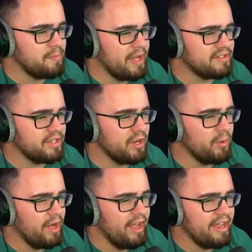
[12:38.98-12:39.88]
about to
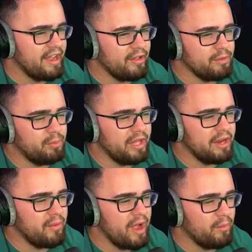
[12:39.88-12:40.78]
go uh, hang out on the
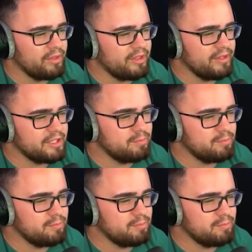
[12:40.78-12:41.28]
playground with this